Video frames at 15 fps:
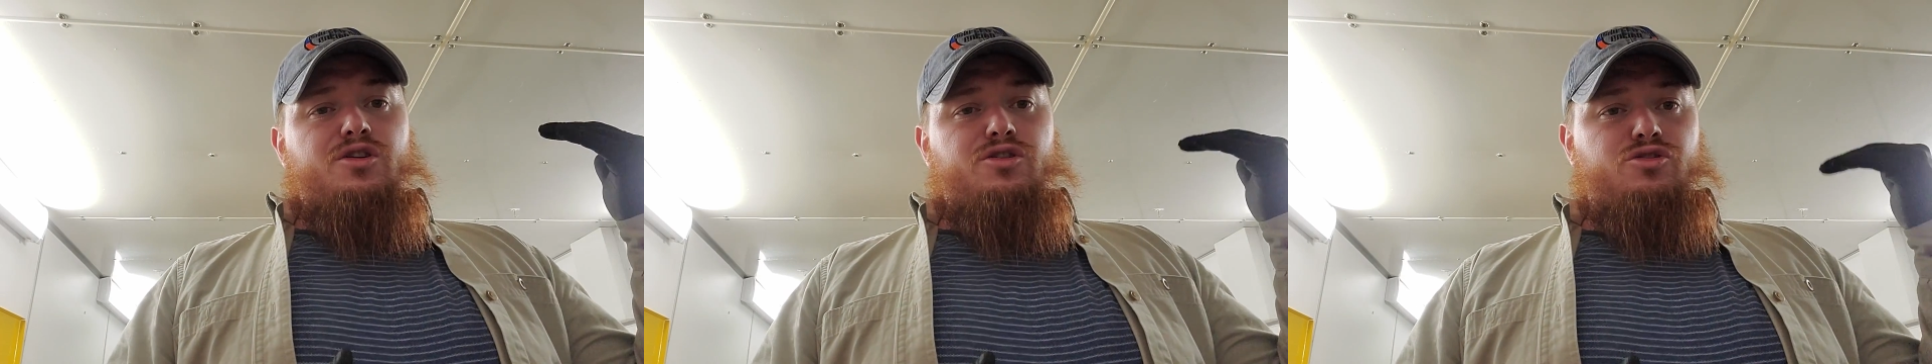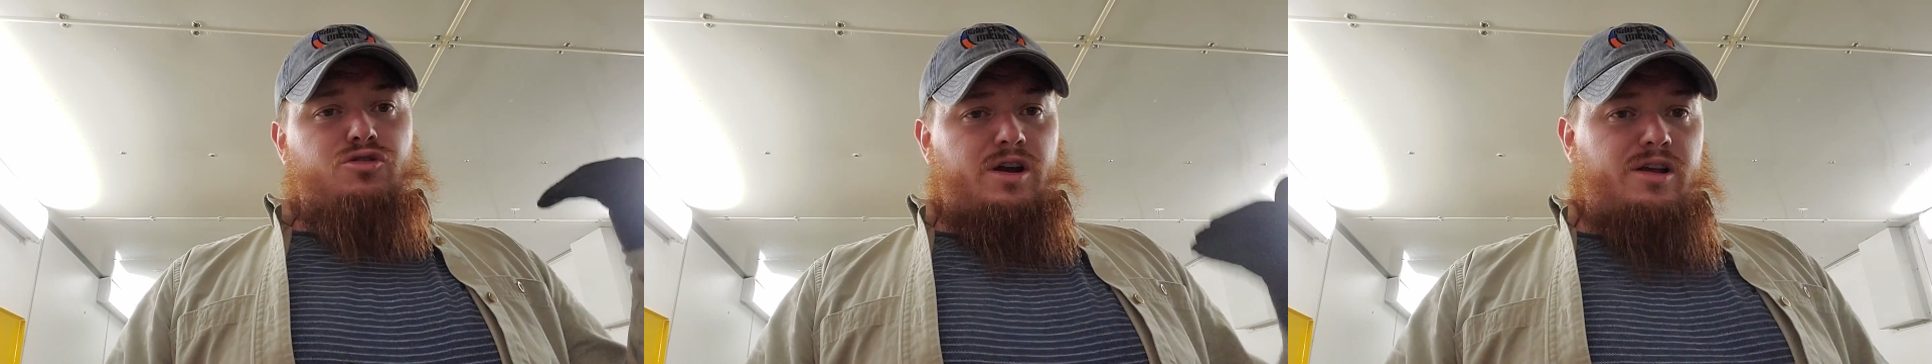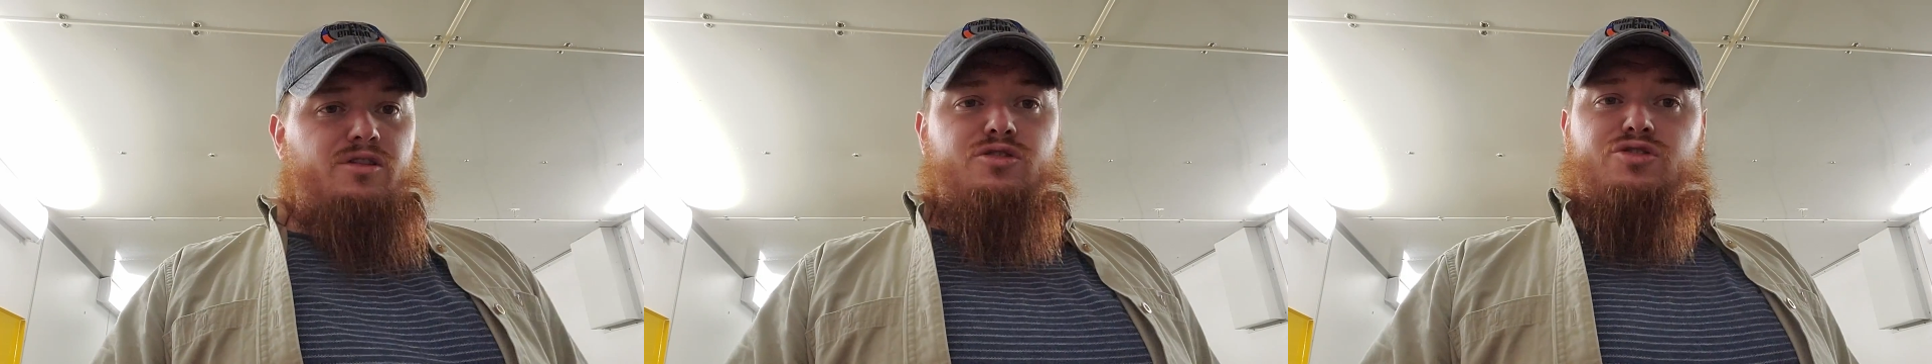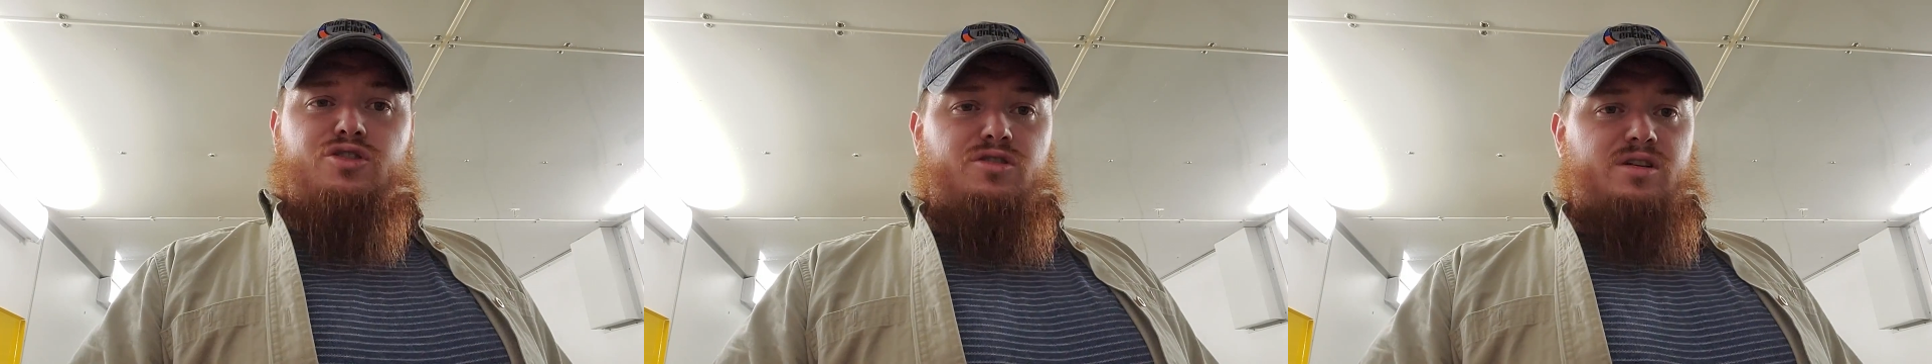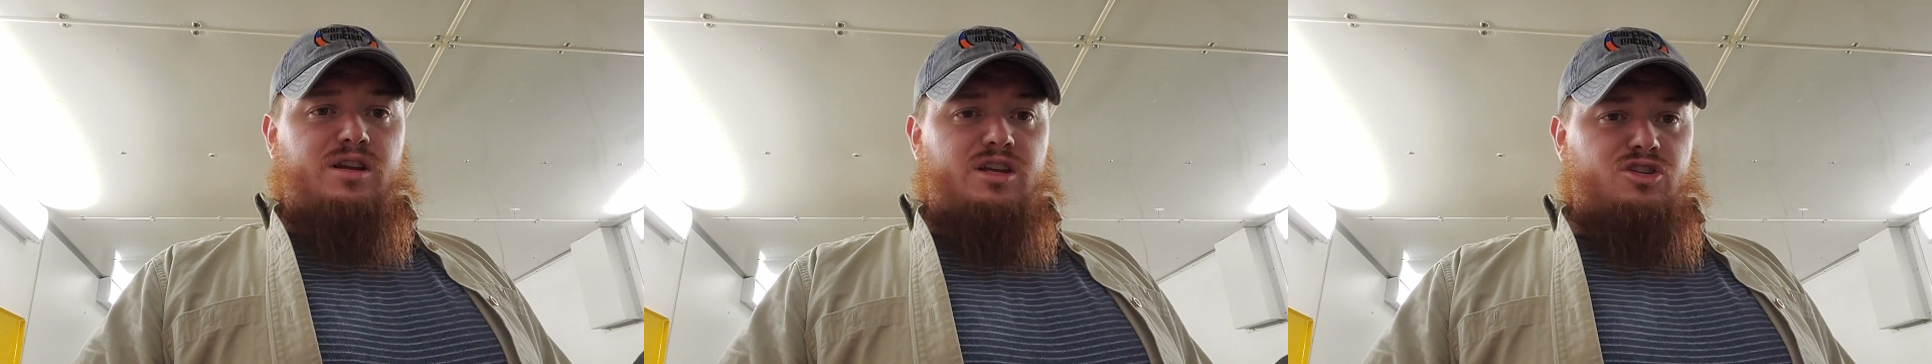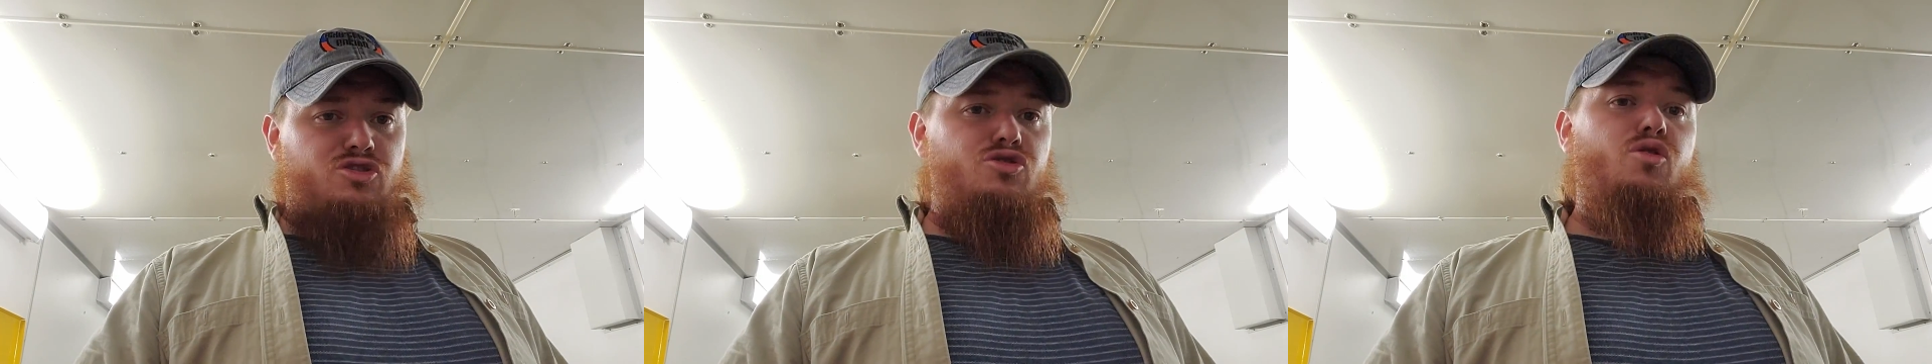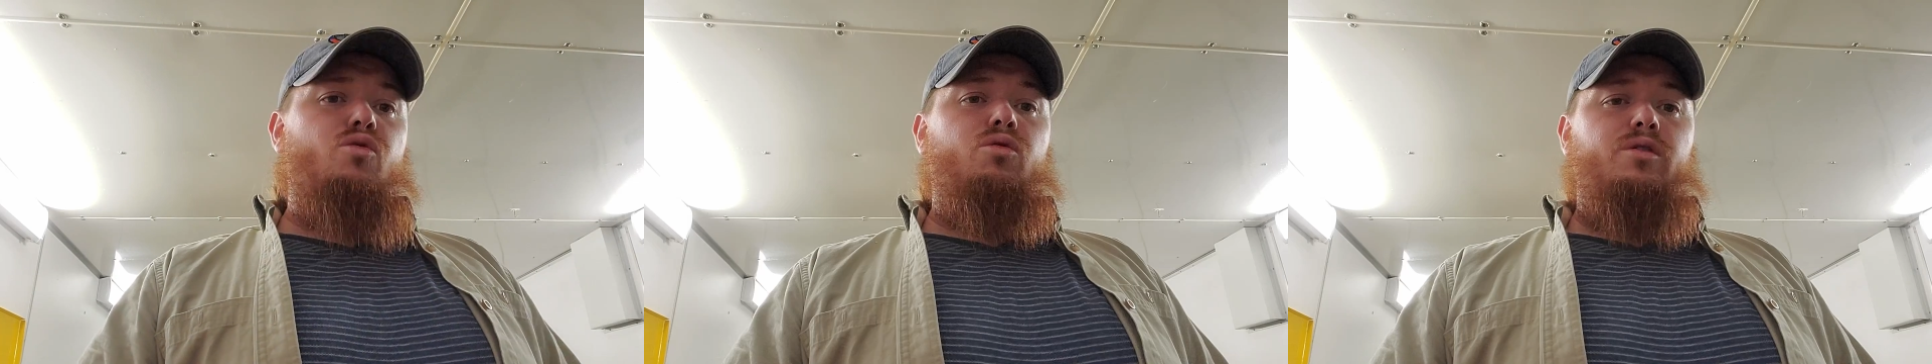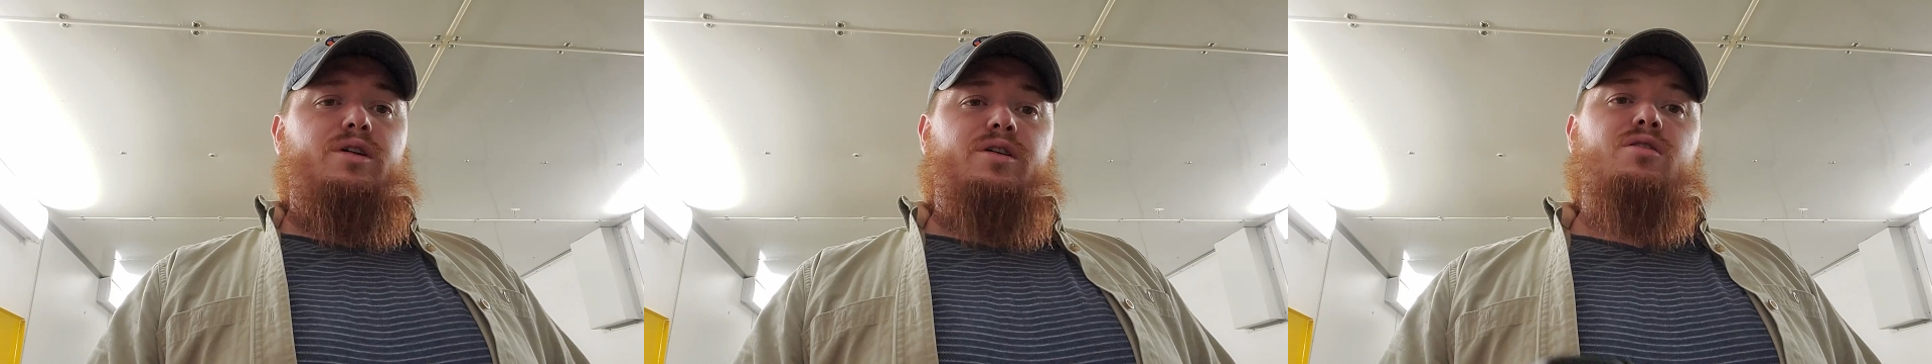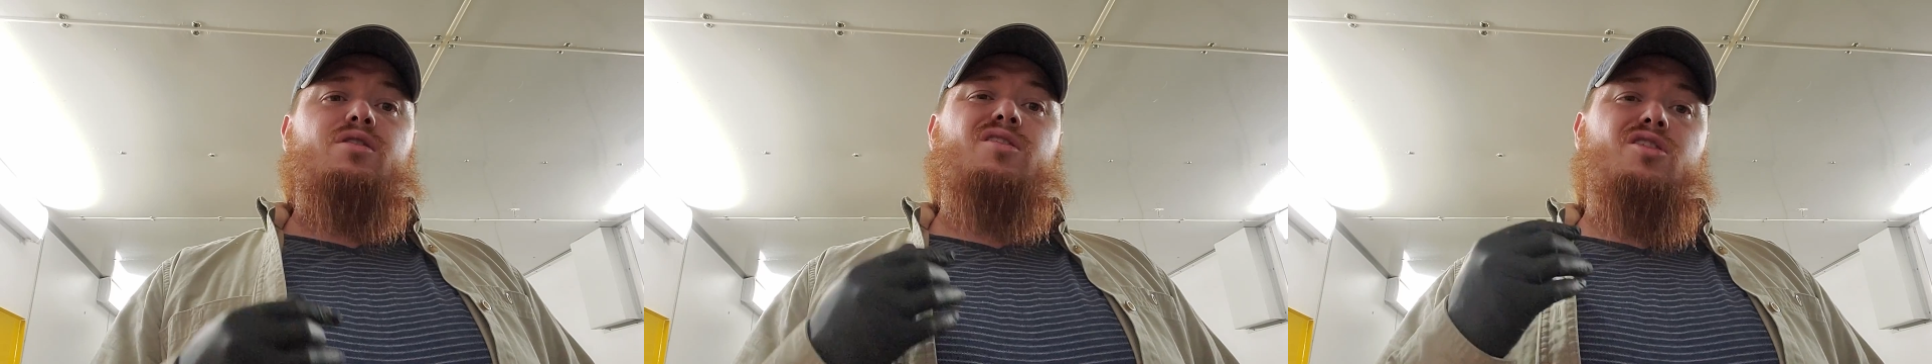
Trailers are getting stolen.